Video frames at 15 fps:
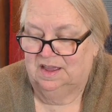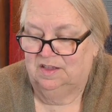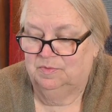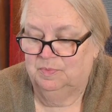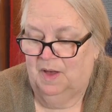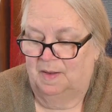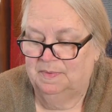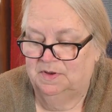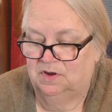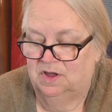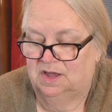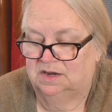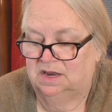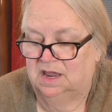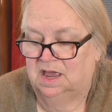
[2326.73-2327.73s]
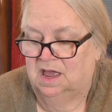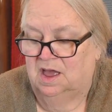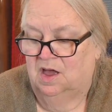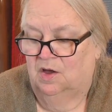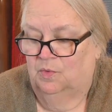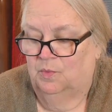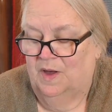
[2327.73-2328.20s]
it's probably not
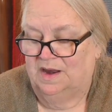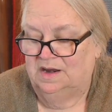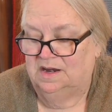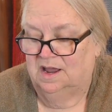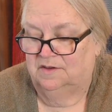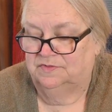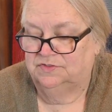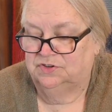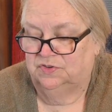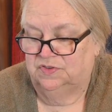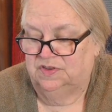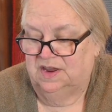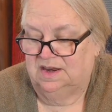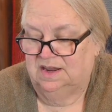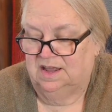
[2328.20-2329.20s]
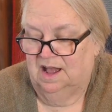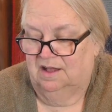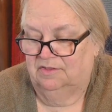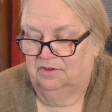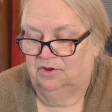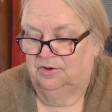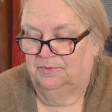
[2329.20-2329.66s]
wet enough to stay
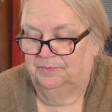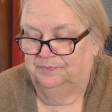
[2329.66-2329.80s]
together